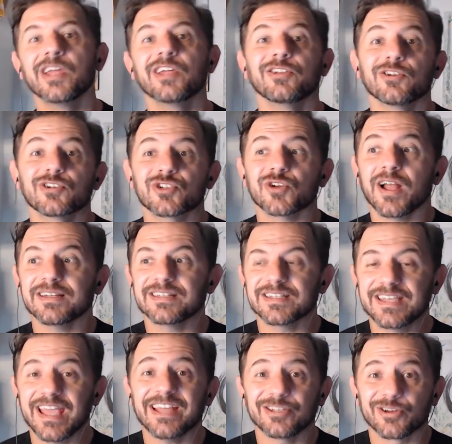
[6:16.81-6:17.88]
You're trying to
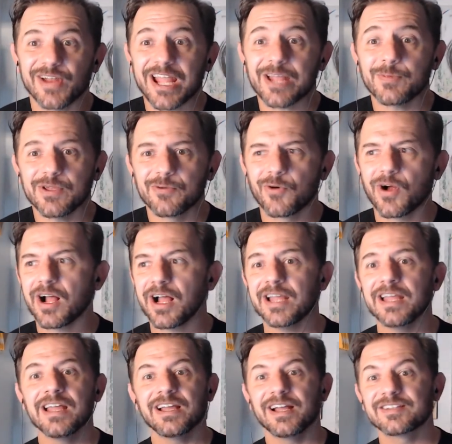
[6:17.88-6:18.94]
get your APY
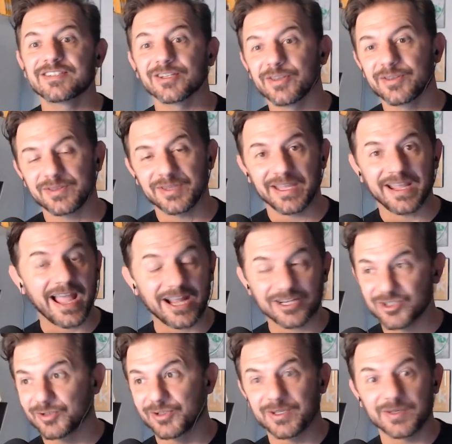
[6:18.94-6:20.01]
until the thing
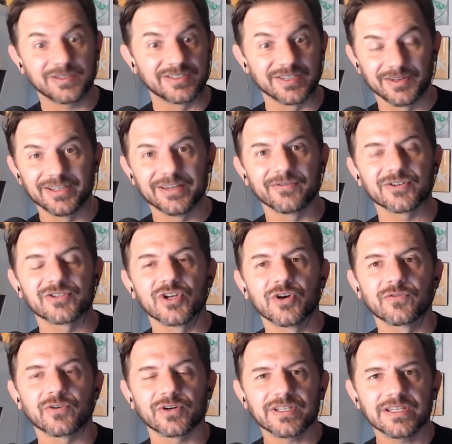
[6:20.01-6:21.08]
actually delivers
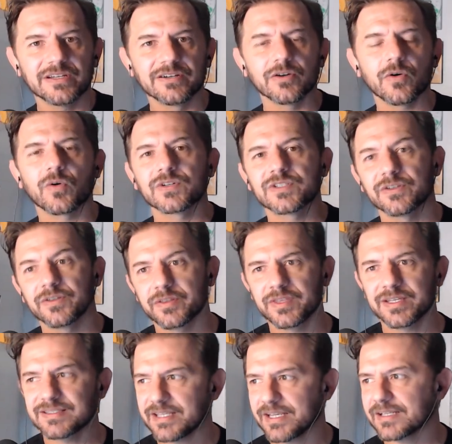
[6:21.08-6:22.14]
over a year or till the
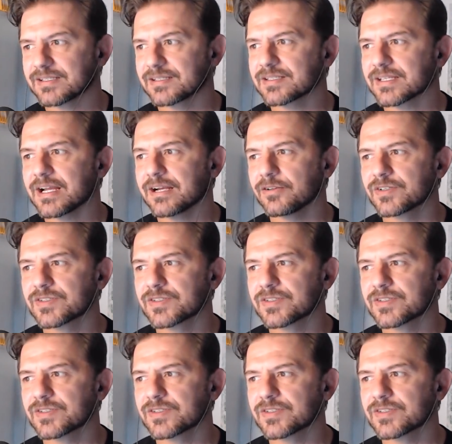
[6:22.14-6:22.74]
thing tanks entirely.